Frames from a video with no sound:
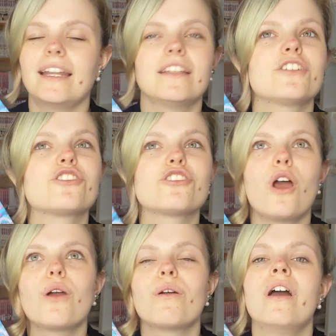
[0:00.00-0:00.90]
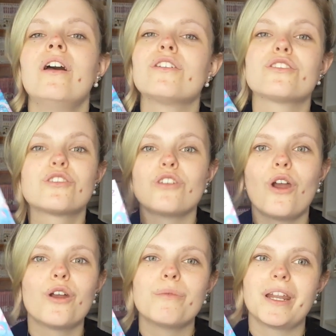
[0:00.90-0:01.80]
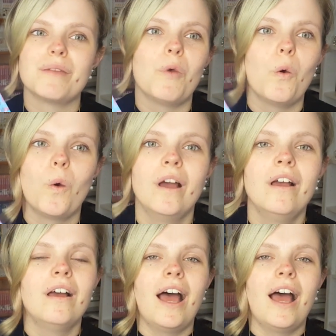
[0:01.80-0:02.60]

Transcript: and there's so many more.